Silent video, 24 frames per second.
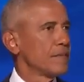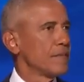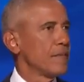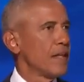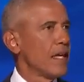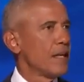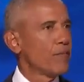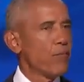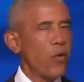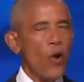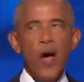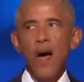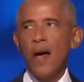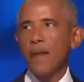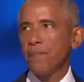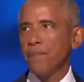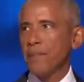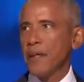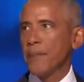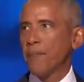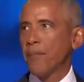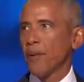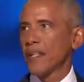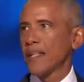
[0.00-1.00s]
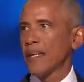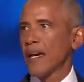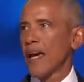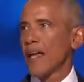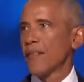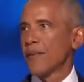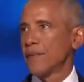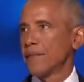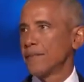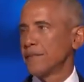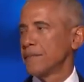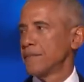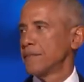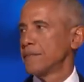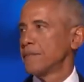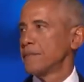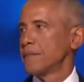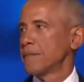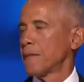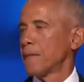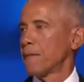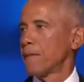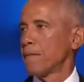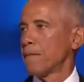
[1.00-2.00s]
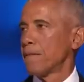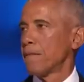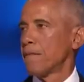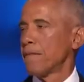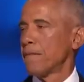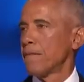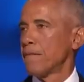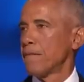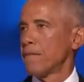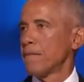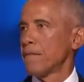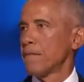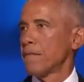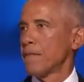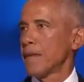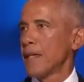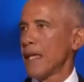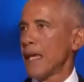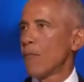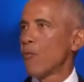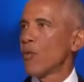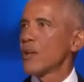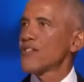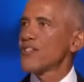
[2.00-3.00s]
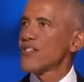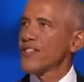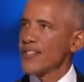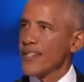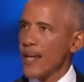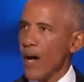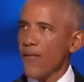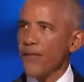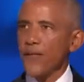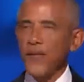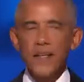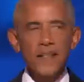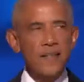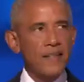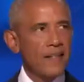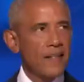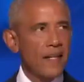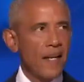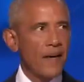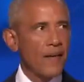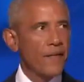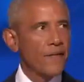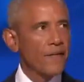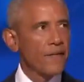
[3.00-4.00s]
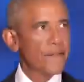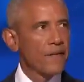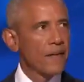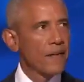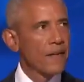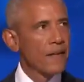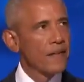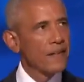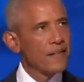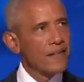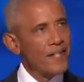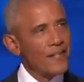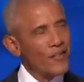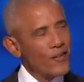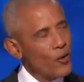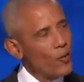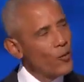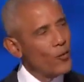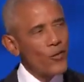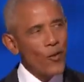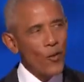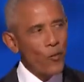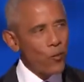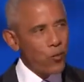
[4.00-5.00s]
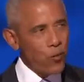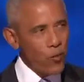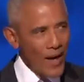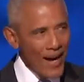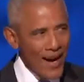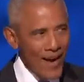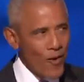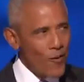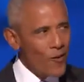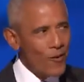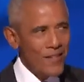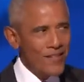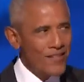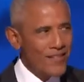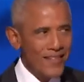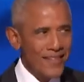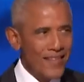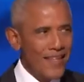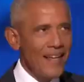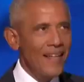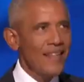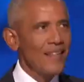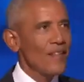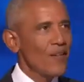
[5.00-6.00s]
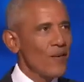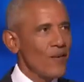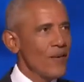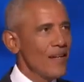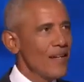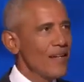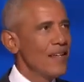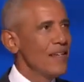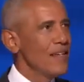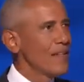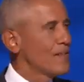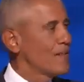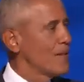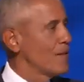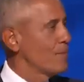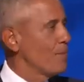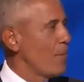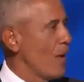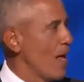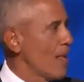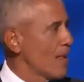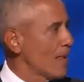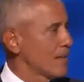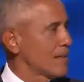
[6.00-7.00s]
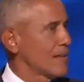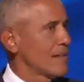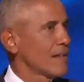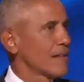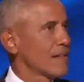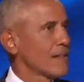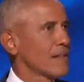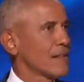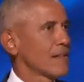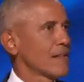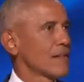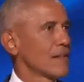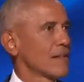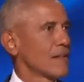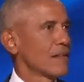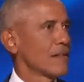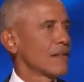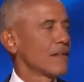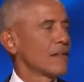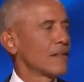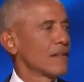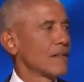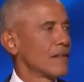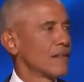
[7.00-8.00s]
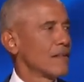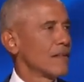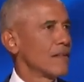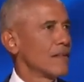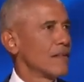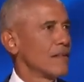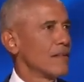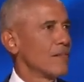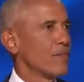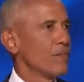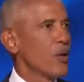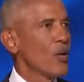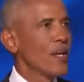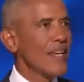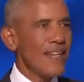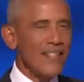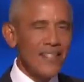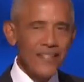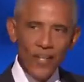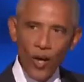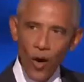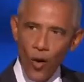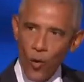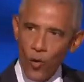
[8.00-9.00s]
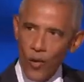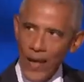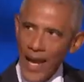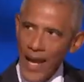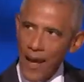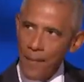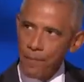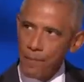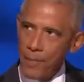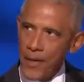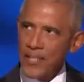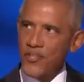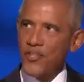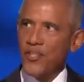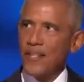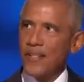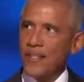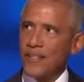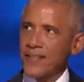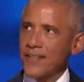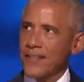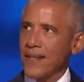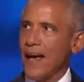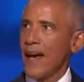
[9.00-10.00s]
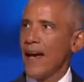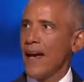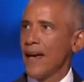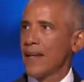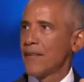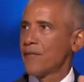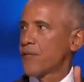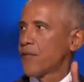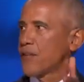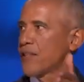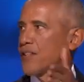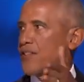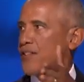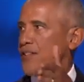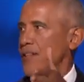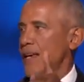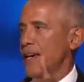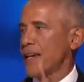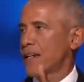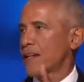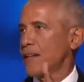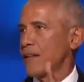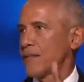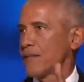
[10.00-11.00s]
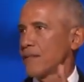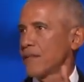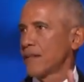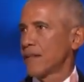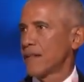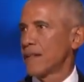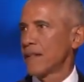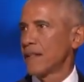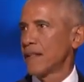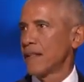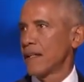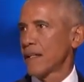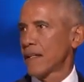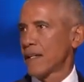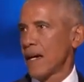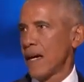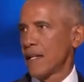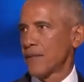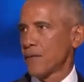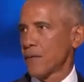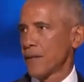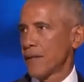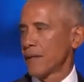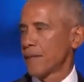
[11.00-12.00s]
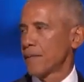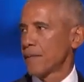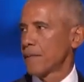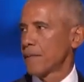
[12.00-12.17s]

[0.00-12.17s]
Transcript: and brought people together and was selfless enough to do the rarest thing there is in politics, putting his own ambition aside for the sake of the country.